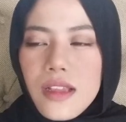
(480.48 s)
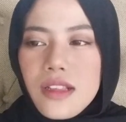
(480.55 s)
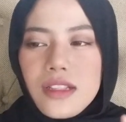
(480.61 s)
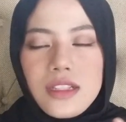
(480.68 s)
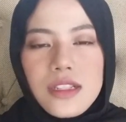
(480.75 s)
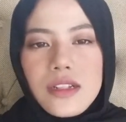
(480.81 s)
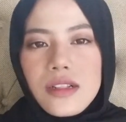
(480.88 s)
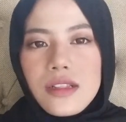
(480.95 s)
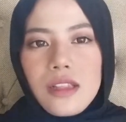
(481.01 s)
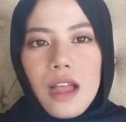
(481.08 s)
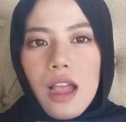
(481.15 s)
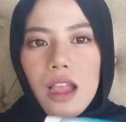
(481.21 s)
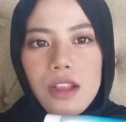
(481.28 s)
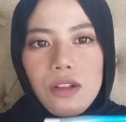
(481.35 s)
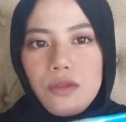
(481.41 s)
It's still,
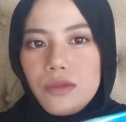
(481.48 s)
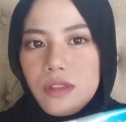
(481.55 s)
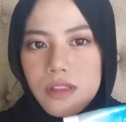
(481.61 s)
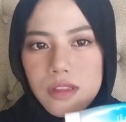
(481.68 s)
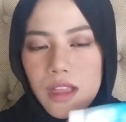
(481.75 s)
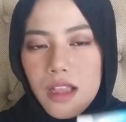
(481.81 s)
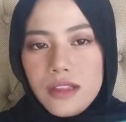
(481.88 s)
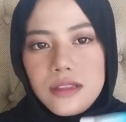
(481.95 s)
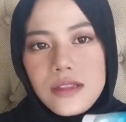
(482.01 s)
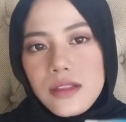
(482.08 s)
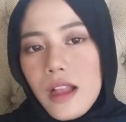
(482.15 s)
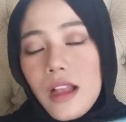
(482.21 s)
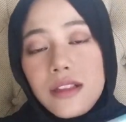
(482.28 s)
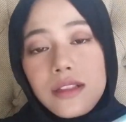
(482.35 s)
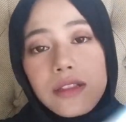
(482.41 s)
I
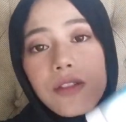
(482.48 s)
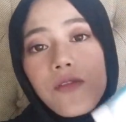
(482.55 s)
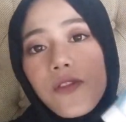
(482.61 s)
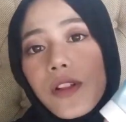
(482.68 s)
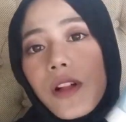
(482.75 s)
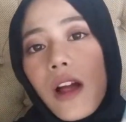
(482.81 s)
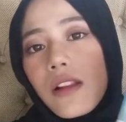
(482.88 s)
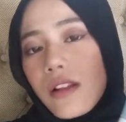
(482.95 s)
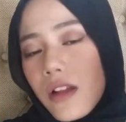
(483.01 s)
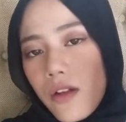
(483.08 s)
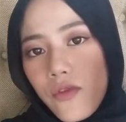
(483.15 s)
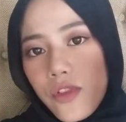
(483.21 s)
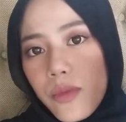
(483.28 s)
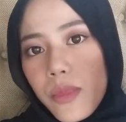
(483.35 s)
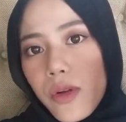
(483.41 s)
still feel
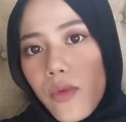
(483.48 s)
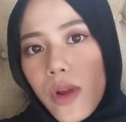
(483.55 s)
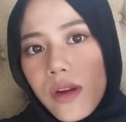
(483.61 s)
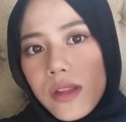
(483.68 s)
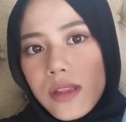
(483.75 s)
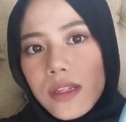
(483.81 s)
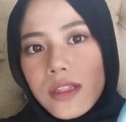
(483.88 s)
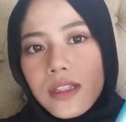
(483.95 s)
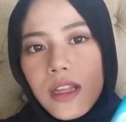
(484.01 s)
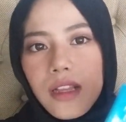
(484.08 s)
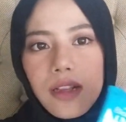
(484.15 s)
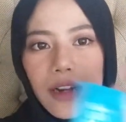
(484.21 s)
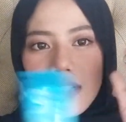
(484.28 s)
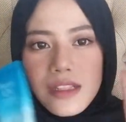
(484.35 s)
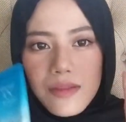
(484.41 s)
uncomfortable wearing this.
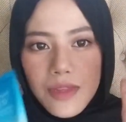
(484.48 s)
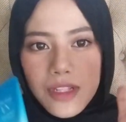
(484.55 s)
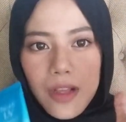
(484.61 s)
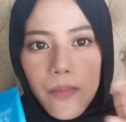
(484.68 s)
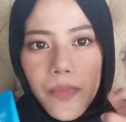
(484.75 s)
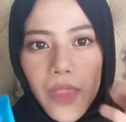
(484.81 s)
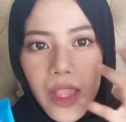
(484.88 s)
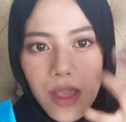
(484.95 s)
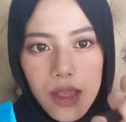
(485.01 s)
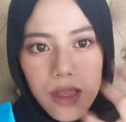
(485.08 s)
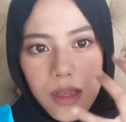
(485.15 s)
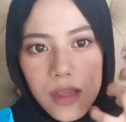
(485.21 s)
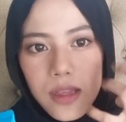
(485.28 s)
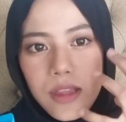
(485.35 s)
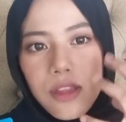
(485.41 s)
Rasa macam,
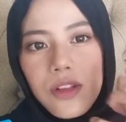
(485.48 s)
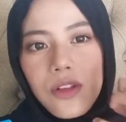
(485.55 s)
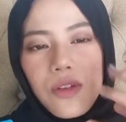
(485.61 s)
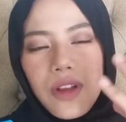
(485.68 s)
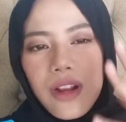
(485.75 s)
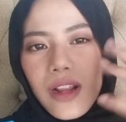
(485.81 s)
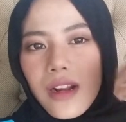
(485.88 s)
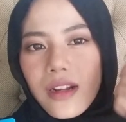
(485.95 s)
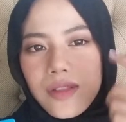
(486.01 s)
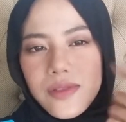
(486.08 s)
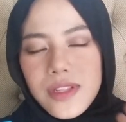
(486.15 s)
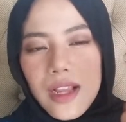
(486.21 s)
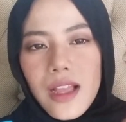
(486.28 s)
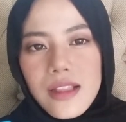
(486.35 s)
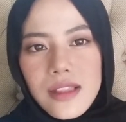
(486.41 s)
you know, kadang-kadang rasa
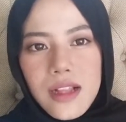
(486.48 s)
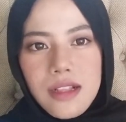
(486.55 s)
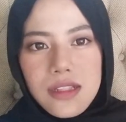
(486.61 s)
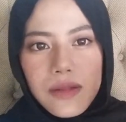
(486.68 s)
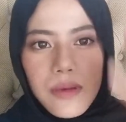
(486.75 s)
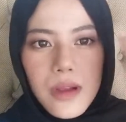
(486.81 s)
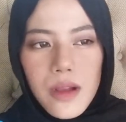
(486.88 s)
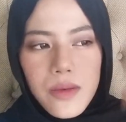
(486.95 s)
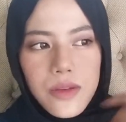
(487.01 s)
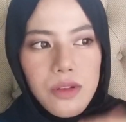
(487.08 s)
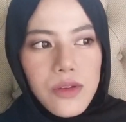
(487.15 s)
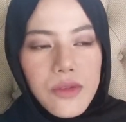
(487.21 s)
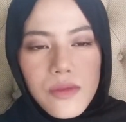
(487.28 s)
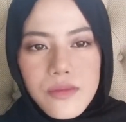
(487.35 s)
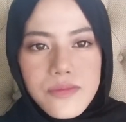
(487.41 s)
macam gatal sebab, you
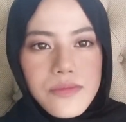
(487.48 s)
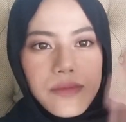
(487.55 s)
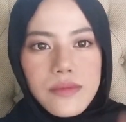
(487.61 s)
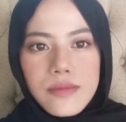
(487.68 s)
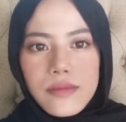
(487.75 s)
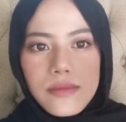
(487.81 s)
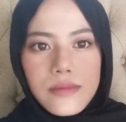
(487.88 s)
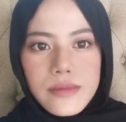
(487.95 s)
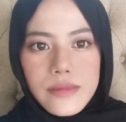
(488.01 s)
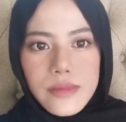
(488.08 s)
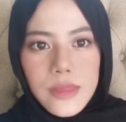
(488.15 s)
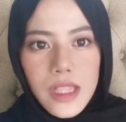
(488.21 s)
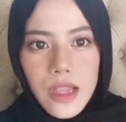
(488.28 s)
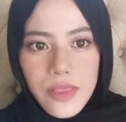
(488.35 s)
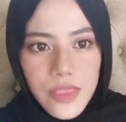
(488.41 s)
know,
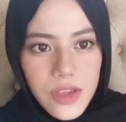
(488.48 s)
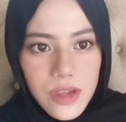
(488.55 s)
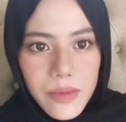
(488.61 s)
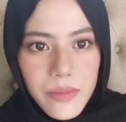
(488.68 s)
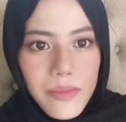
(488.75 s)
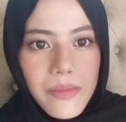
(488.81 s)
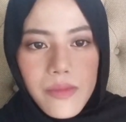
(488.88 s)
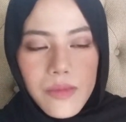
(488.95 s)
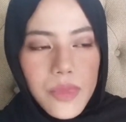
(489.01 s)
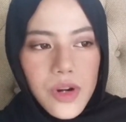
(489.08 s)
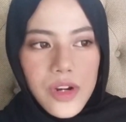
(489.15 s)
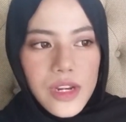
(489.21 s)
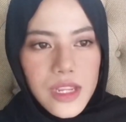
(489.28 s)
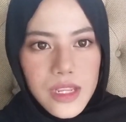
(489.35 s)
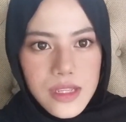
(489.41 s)
the
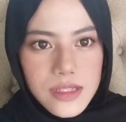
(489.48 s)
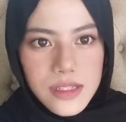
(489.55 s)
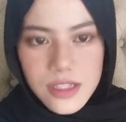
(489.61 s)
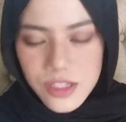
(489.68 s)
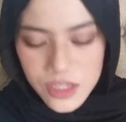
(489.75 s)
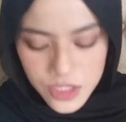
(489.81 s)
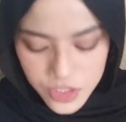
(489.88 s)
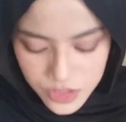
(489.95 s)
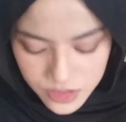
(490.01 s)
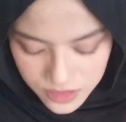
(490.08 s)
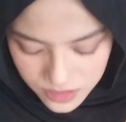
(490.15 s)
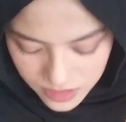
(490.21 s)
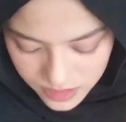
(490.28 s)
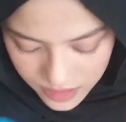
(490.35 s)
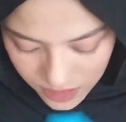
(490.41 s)
burning sensation
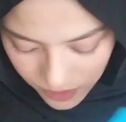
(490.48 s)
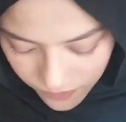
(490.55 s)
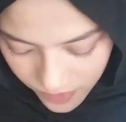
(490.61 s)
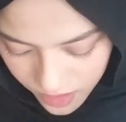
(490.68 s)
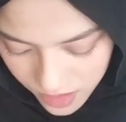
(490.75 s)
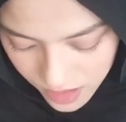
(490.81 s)
and stuff.